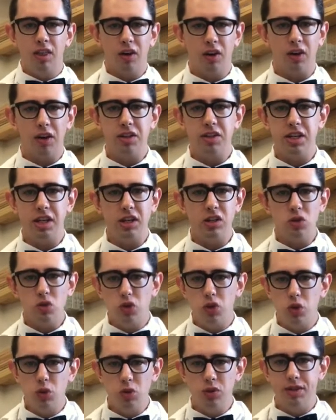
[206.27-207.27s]
they'll continue
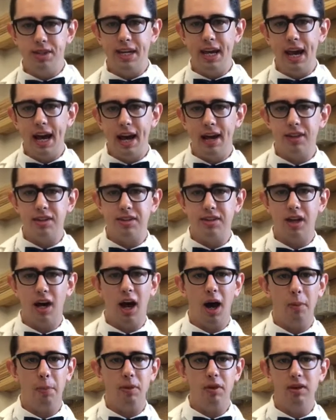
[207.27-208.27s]
to dance
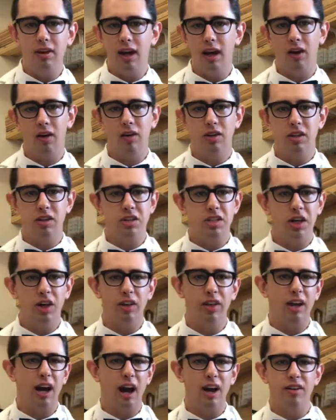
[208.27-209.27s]
up and down
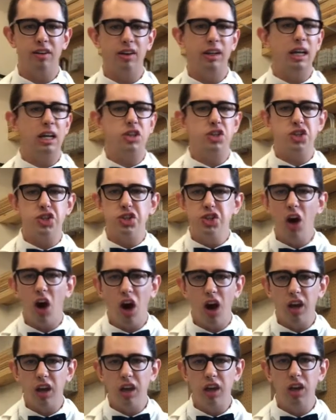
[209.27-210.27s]
until they either get
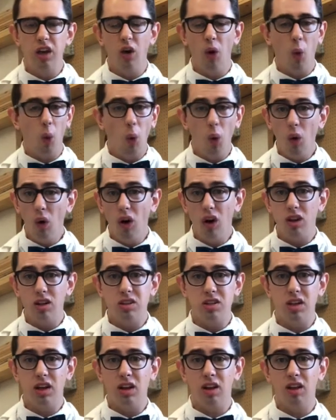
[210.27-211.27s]
soggy or
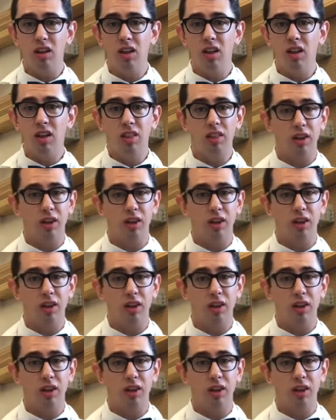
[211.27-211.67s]
until